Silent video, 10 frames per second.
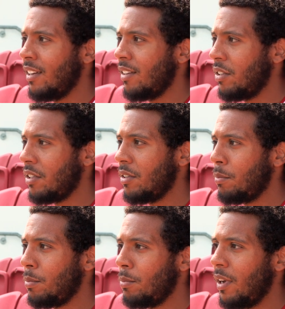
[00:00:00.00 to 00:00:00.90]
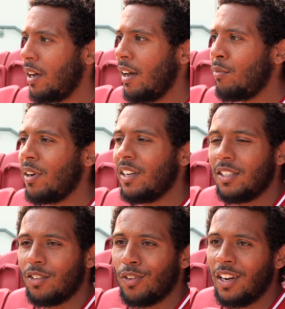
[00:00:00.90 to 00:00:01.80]
And everyone
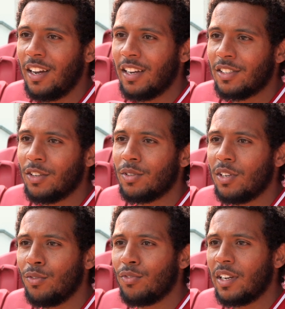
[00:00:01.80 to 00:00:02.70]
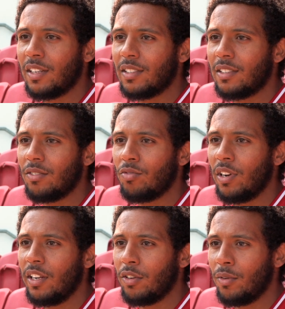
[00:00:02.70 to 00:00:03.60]
needs to realise those little things
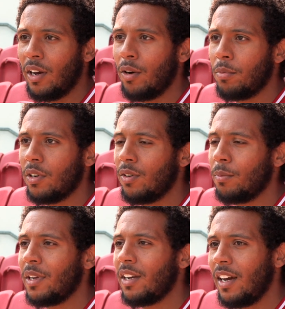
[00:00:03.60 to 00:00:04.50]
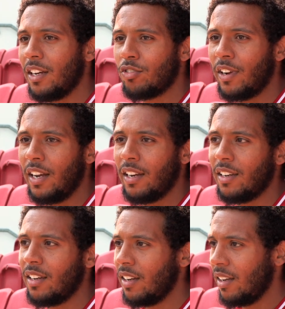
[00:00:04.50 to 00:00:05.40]
really do help, you know, being hydrated
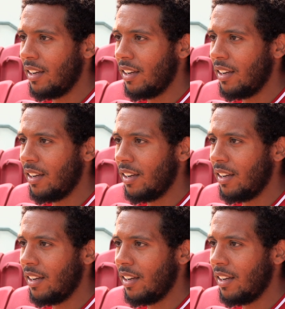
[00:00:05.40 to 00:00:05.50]
and